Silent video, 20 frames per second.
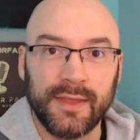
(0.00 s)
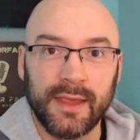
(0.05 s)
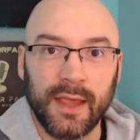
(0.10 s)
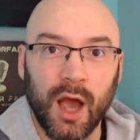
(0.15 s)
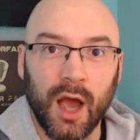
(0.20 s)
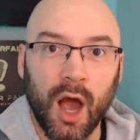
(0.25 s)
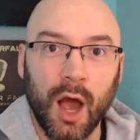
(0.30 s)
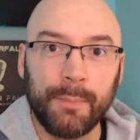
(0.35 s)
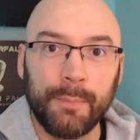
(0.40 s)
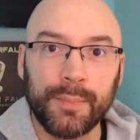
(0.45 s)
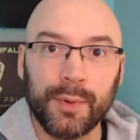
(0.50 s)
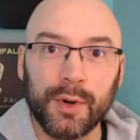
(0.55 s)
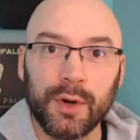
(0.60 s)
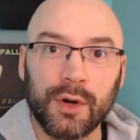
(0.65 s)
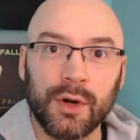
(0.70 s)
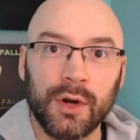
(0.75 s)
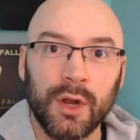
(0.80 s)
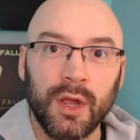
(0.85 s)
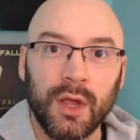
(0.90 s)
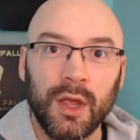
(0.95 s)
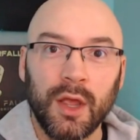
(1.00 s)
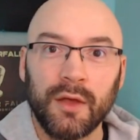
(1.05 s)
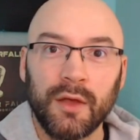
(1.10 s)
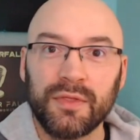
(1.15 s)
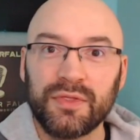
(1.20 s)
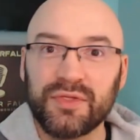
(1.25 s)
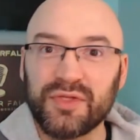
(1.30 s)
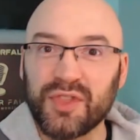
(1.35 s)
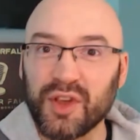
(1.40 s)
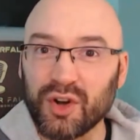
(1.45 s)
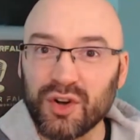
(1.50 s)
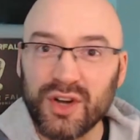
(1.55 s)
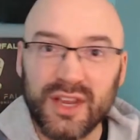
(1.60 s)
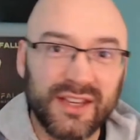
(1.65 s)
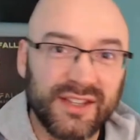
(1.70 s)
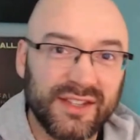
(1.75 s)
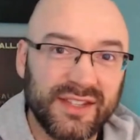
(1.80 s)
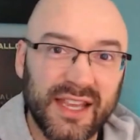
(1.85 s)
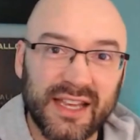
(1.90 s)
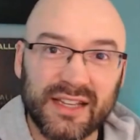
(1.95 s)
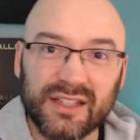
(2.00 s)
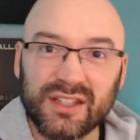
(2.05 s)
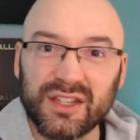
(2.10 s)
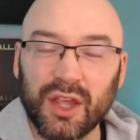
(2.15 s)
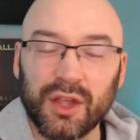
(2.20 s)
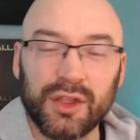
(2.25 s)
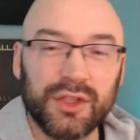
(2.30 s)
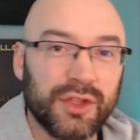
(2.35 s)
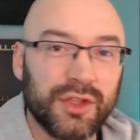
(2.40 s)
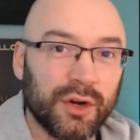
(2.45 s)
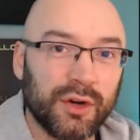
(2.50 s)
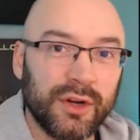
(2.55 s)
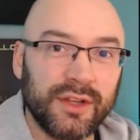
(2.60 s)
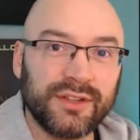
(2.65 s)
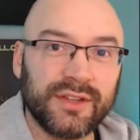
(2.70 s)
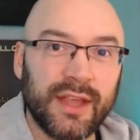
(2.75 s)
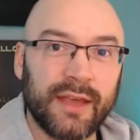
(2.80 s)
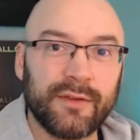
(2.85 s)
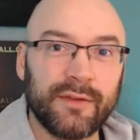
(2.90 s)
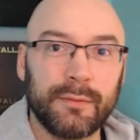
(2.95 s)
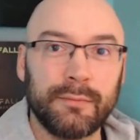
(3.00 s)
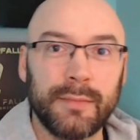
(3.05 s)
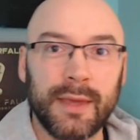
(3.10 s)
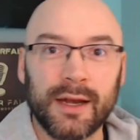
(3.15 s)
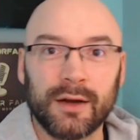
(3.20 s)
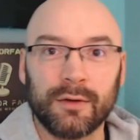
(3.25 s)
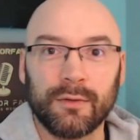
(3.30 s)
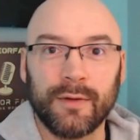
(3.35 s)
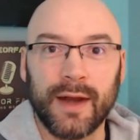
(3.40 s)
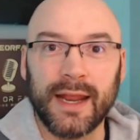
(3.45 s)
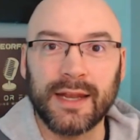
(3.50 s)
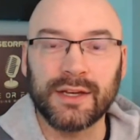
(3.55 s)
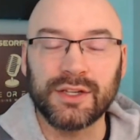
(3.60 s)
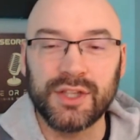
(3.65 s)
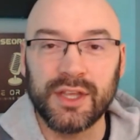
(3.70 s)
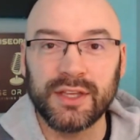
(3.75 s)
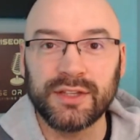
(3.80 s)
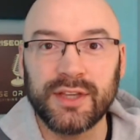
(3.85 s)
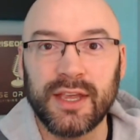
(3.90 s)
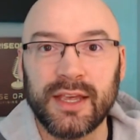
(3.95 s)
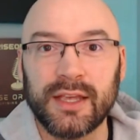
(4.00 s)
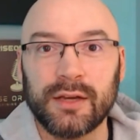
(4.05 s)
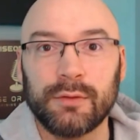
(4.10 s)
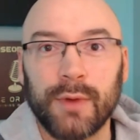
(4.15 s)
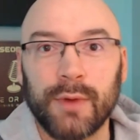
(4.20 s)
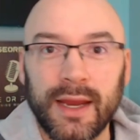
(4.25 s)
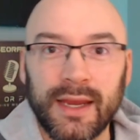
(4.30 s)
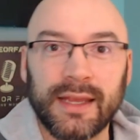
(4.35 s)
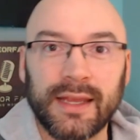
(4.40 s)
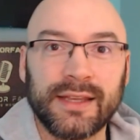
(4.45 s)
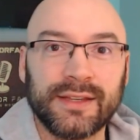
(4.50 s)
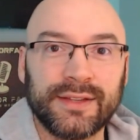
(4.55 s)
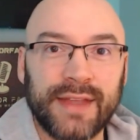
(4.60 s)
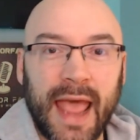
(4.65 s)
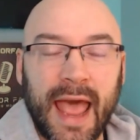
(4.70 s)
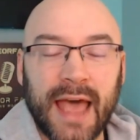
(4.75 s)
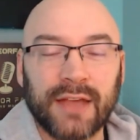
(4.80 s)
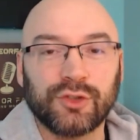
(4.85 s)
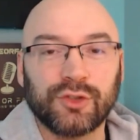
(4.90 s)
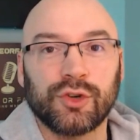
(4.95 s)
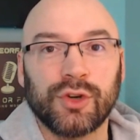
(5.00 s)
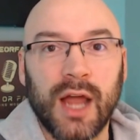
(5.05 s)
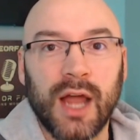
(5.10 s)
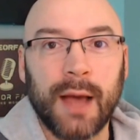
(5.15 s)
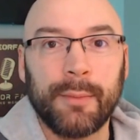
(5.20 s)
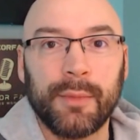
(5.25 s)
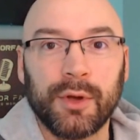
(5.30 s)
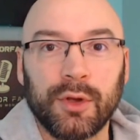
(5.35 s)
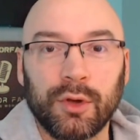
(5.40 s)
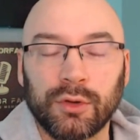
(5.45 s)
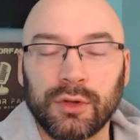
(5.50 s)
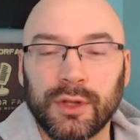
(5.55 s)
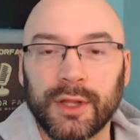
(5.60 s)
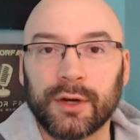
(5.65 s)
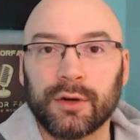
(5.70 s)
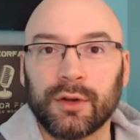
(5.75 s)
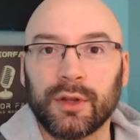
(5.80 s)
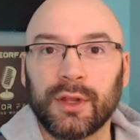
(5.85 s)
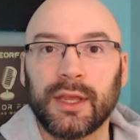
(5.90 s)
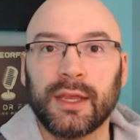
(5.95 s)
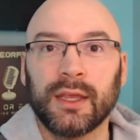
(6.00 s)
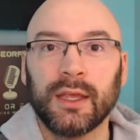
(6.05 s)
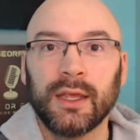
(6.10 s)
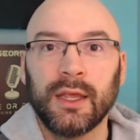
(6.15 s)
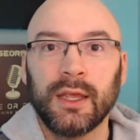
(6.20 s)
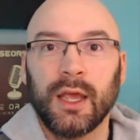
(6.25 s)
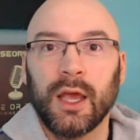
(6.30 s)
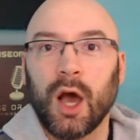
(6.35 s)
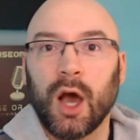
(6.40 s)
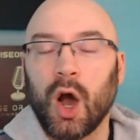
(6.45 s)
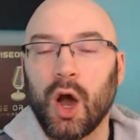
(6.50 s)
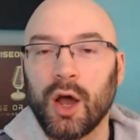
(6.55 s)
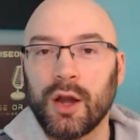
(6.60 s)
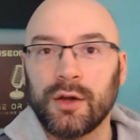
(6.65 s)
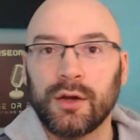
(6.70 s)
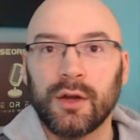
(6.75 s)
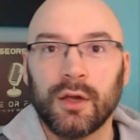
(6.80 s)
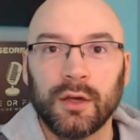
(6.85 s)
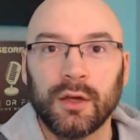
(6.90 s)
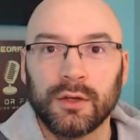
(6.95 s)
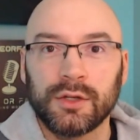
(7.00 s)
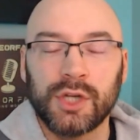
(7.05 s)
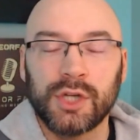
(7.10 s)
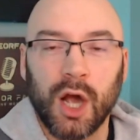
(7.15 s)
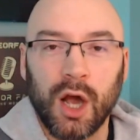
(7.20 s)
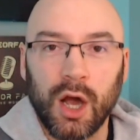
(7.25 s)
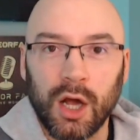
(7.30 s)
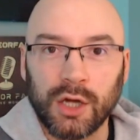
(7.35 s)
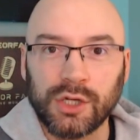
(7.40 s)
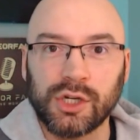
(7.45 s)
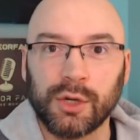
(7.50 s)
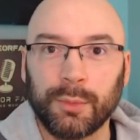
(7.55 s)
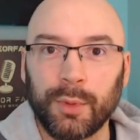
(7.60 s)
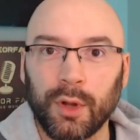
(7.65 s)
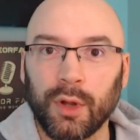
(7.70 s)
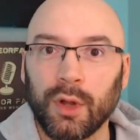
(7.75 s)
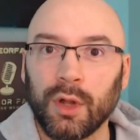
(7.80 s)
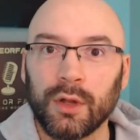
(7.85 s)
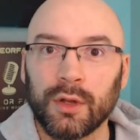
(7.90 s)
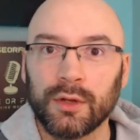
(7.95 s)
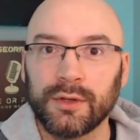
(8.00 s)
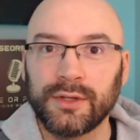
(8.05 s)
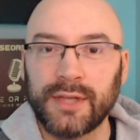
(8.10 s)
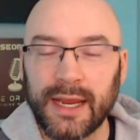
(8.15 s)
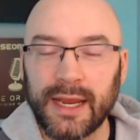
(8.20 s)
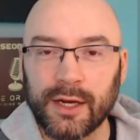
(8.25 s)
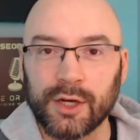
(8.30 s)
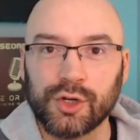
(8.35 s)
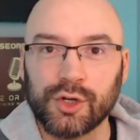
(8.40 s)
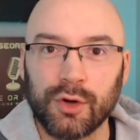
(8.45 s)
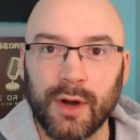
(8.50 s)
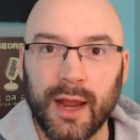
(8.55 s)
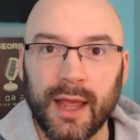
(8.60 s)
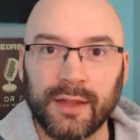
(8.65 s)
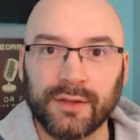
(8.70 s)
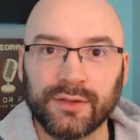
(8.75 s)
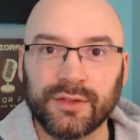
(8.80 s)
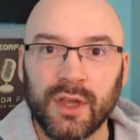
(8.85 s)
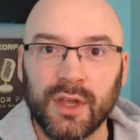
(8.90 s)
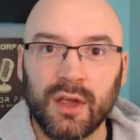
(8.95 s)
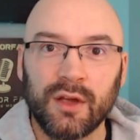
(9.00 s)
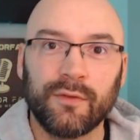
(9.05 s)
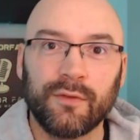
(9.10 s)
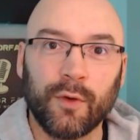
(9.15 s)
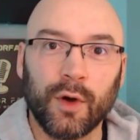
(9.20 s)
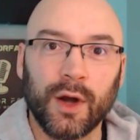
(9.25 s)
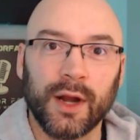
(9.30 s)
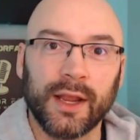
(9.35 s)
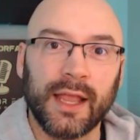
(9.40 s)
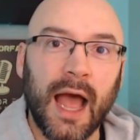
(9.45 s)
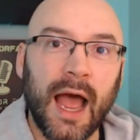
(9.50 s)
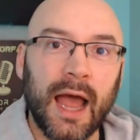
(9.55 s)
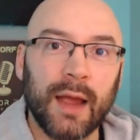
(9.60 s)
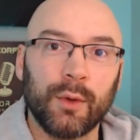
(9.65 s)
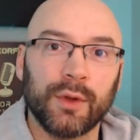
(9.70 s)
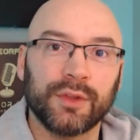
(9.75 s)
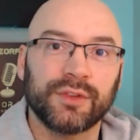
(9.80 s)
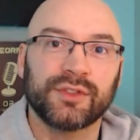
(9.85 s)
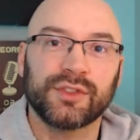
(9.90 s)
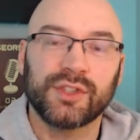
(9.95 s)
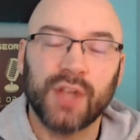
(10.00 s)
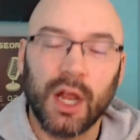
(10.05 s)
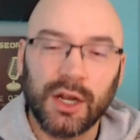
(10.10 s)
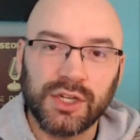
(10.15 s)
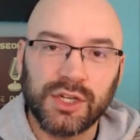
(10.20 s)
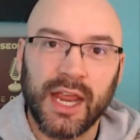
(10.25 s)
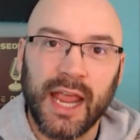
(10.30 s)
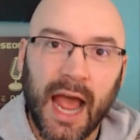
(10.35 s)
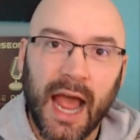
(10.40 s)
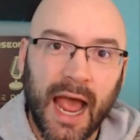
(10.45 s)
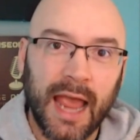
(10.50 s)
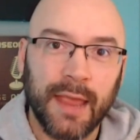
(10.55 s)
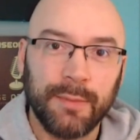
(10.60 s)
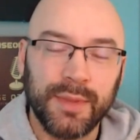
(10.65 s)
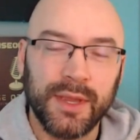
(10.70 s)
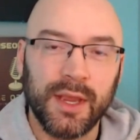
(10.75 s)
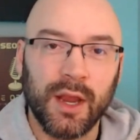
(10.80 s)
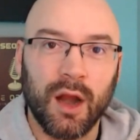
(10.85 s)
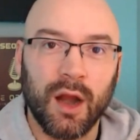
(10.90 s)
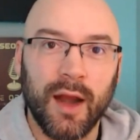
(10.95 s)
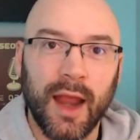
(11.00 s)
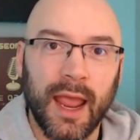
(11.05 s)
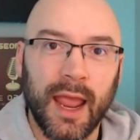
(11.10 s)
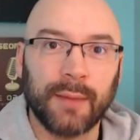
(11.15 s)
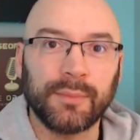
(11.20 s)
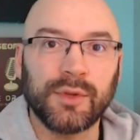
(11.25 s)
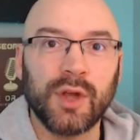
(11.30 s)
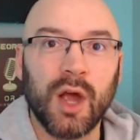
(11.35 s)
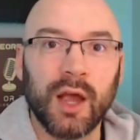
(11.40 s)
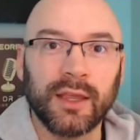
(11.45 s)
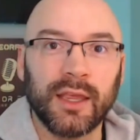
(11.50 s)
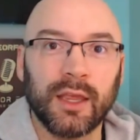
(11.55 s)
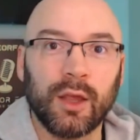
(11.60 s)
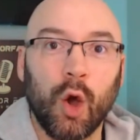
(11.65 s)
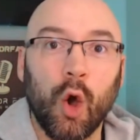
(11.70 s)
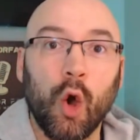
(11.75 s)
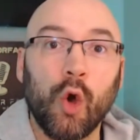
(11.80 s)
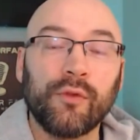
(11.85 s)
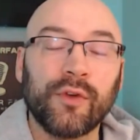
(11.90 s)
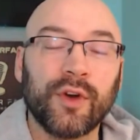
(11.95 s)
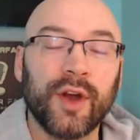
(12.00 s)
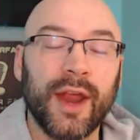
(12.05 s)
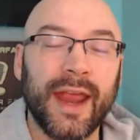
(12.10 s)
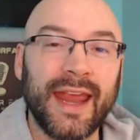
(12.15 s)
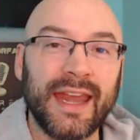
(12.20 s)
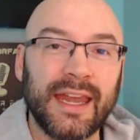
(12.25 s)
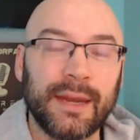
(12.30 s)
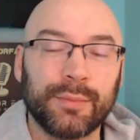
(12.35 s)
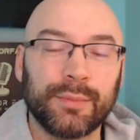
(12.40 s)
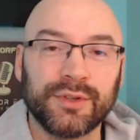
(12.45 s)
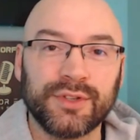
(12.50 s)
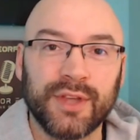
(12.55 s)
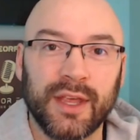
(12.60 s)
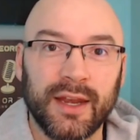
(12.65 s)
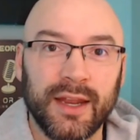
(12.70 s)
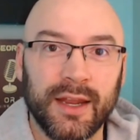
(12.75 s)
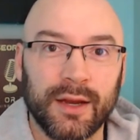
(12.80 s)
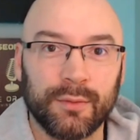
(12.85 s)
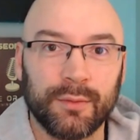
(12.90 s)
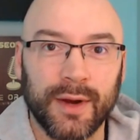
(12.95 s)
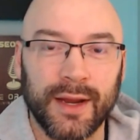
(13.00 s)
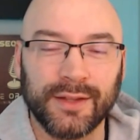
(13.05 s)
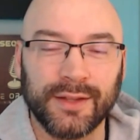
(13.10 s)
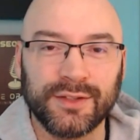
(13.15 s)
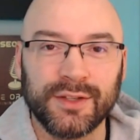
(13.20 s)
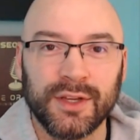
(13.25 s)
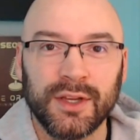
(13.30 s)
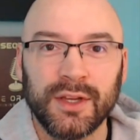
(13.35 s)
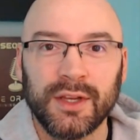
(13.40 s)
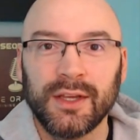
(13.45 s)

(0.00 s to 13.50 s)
the upper 36 to 37 minute range, this hit rate is astronomical, literally untouchable data trends for a guy with such a high PRA. I'm talking over 80% hit rates.